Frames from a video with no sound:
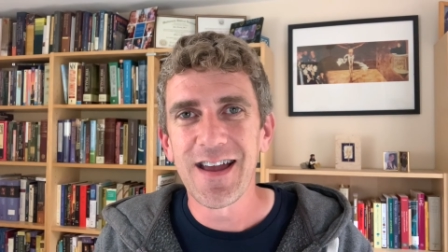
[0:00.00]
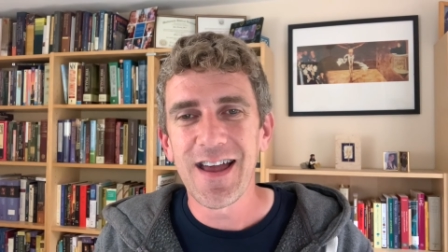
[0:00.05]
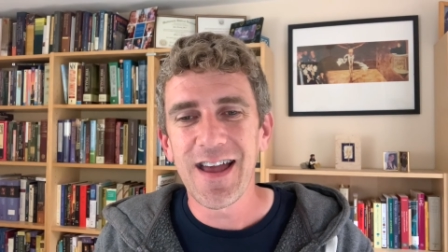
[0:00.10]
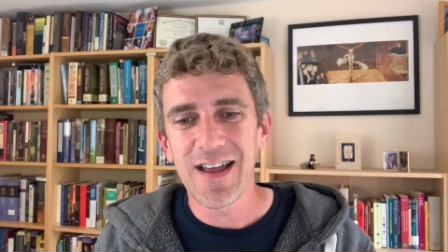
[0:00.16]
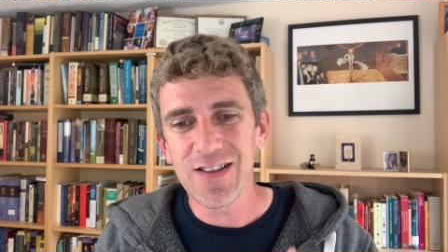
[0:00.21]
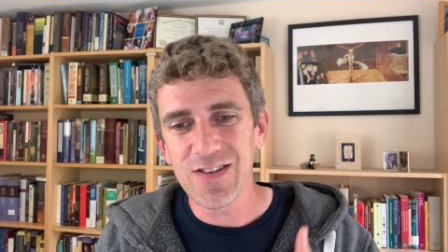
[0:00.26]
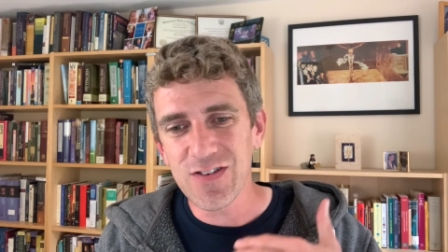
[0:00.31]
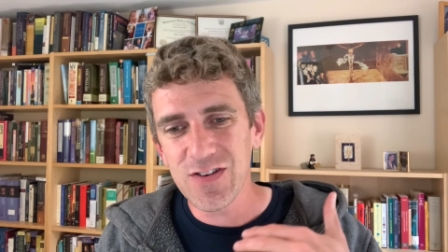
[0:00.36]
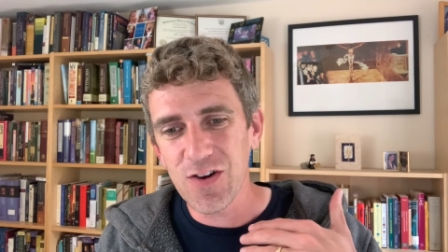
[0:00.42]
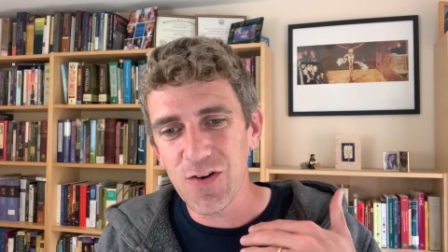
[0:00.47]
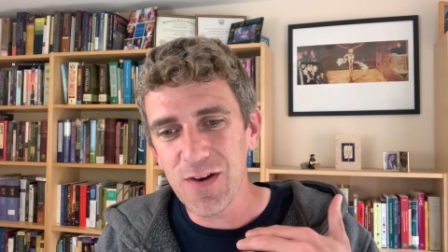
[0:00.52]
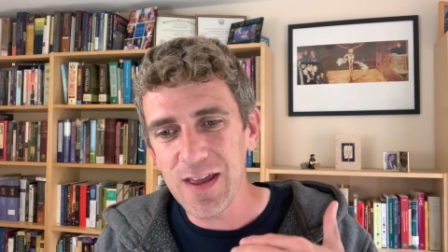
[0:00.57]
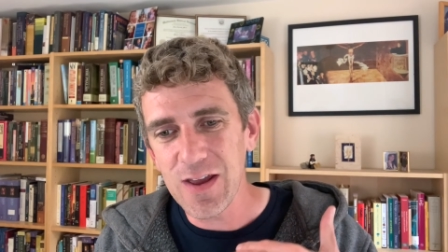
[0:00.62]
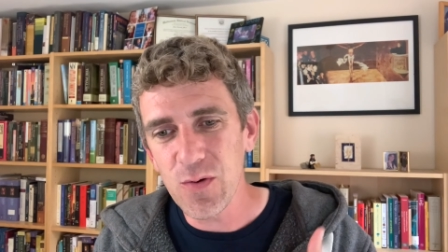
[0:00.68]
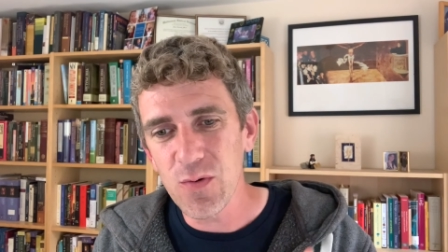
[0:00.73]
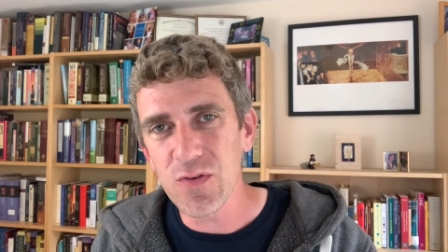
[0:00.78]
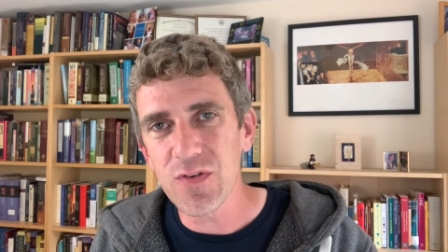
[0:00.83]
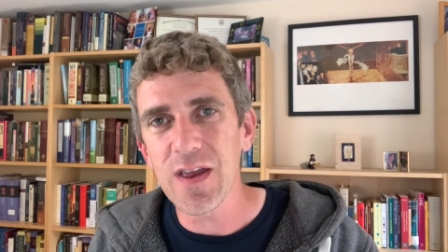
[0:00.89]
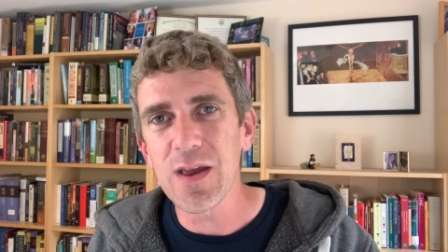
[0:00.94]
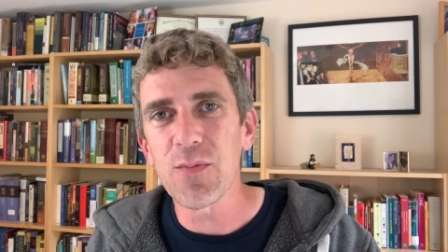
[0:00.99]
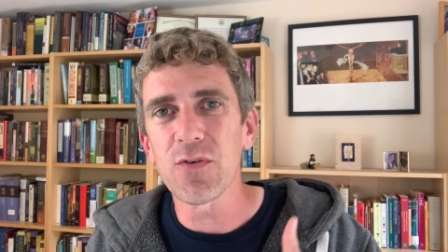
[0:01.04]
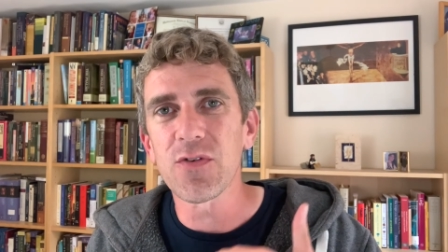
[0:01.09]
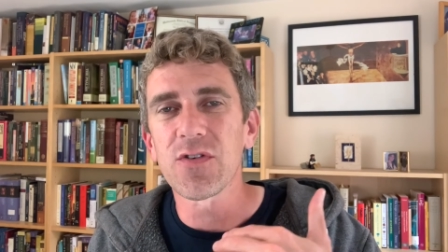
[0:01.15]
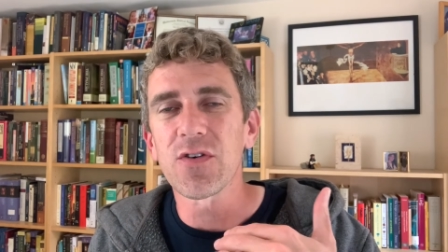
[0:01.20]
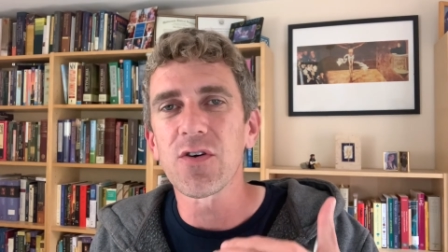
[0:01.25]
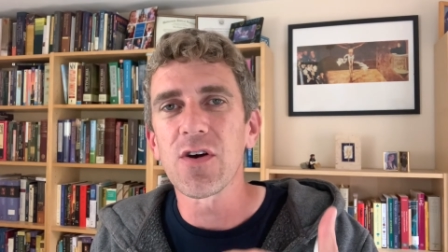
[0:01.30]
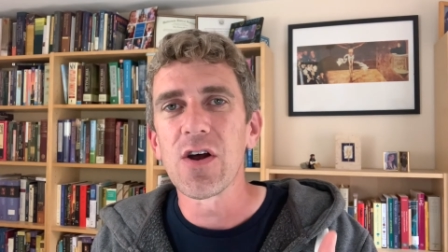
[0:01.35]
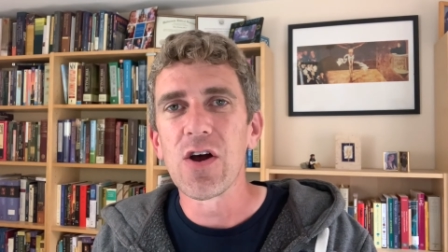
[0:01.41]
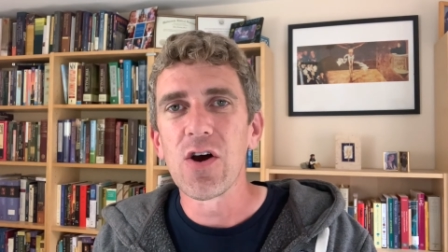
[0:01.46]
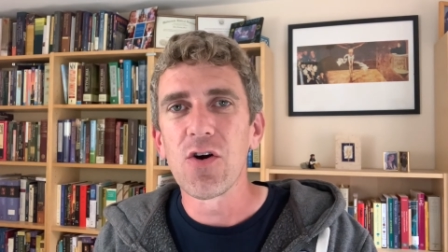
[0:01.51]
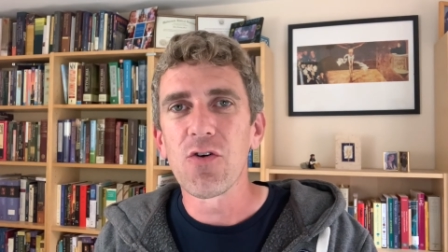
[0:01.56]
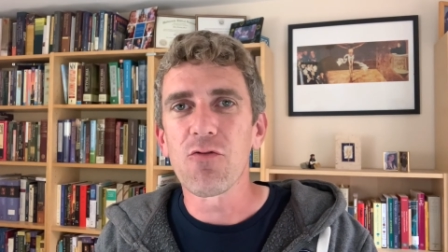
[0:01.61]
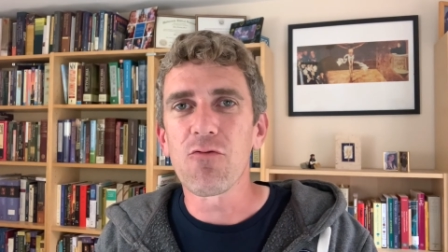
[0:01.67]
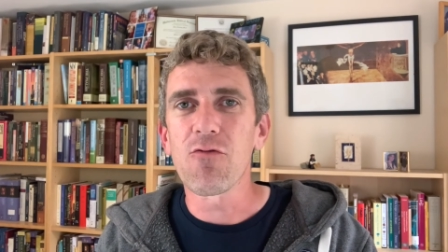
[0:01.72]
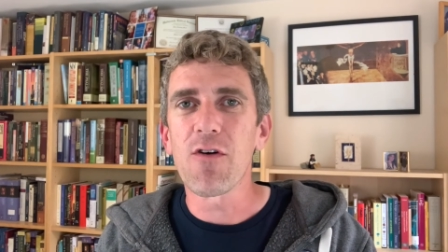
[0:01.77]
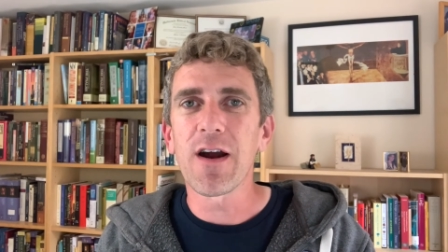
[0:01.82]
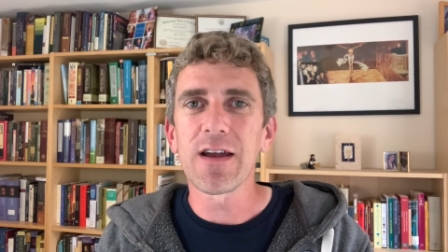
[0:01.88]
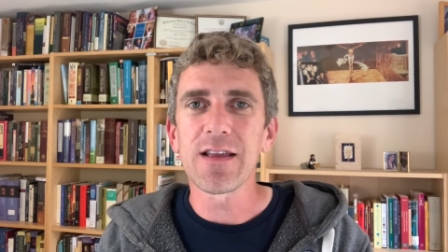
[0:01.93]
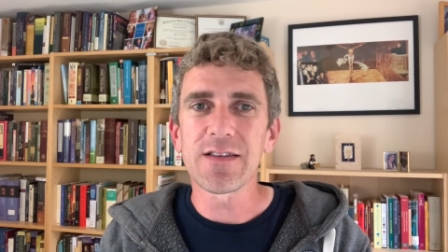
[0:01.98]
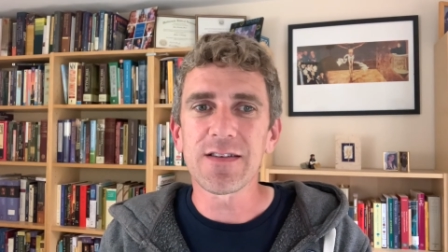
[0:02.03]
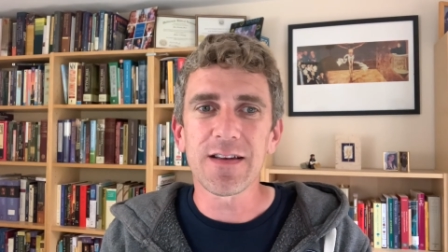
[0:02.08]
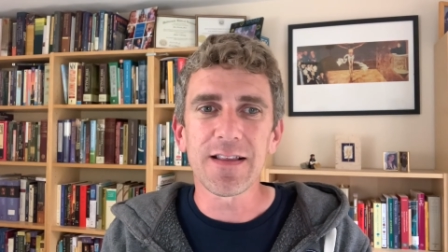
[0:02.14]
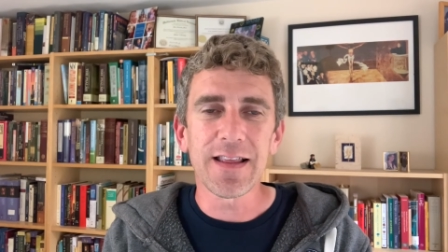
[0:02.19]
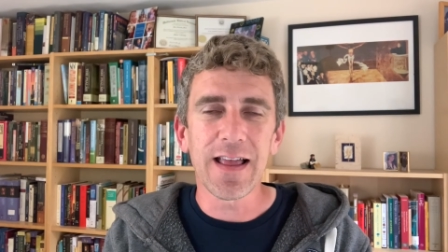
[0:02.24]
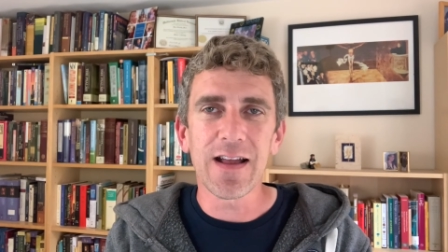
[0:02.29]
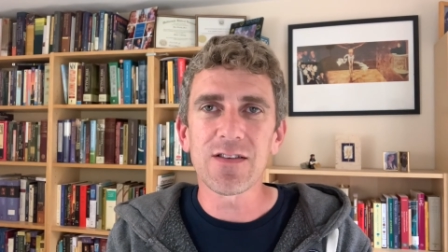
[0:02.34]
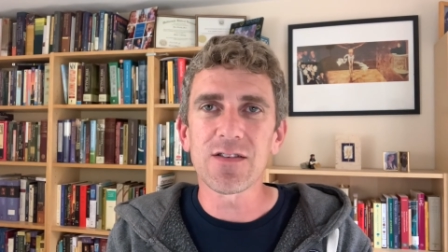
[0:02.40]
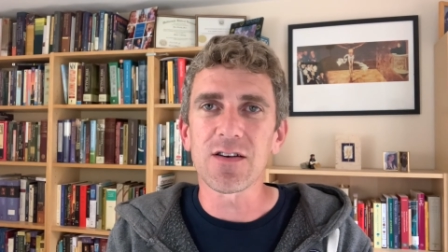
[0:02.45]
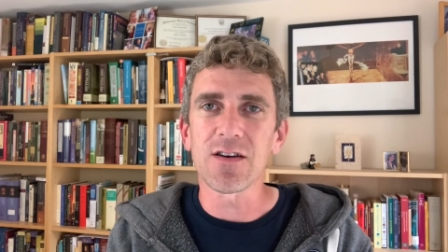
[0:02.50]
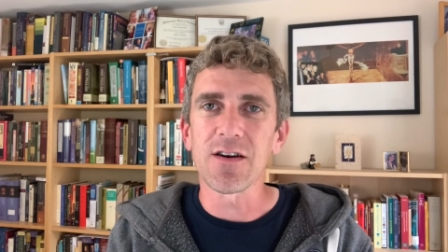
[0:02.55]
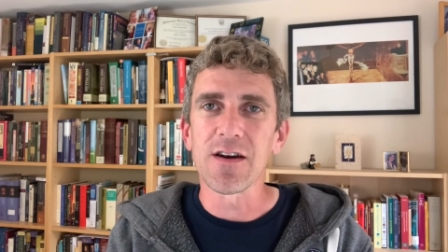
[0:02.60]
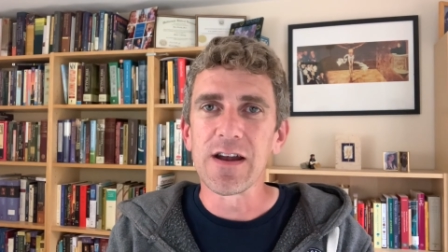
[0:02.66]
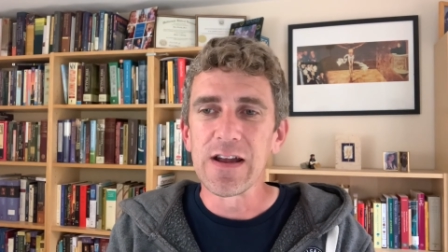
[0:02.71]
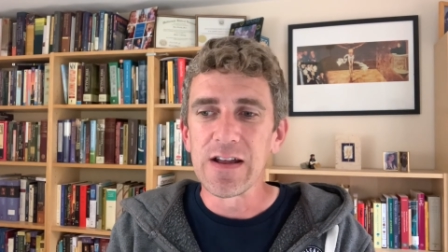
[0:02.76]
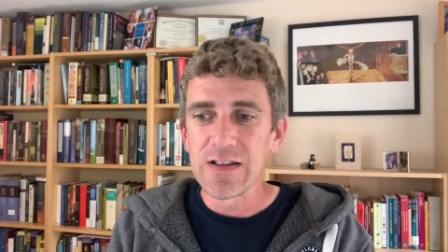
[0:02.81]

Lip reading: And so he was able to write a letter